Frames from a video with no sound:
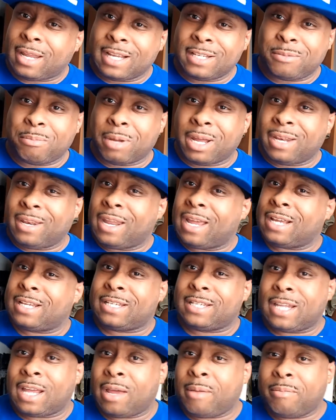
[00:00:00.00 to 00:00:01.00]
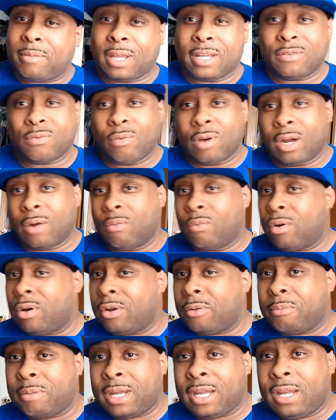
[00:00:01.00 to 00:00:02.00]
That's my next step. That's where I
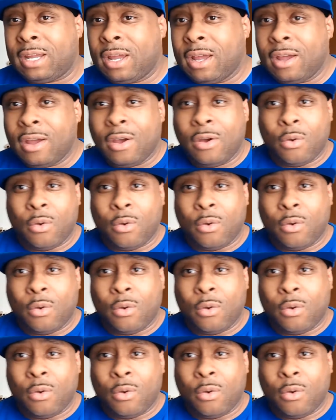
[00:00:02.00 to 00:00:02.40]
want to be.